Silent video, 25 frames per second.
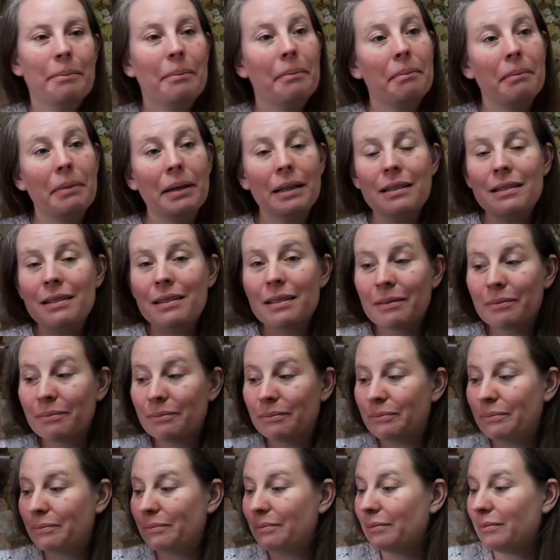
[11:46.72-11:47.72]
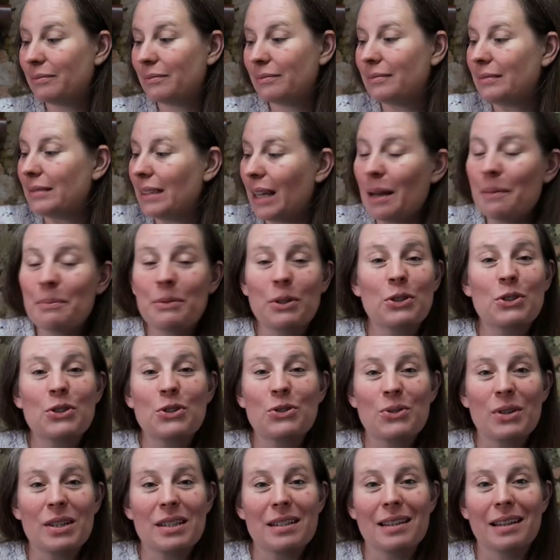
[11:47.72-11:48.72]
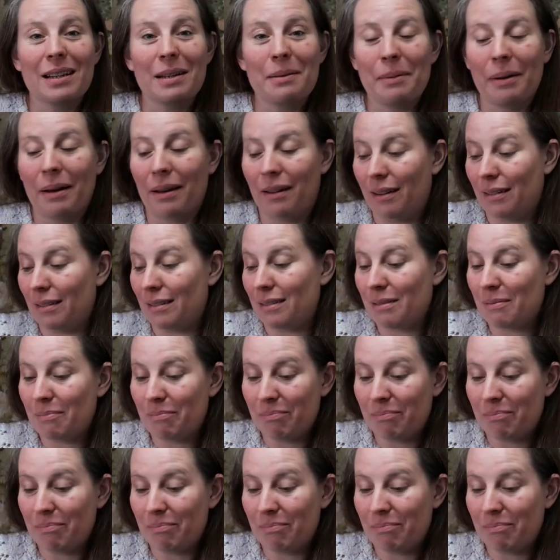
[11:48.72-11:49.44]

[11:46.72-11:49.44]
but I'm not stressing about it.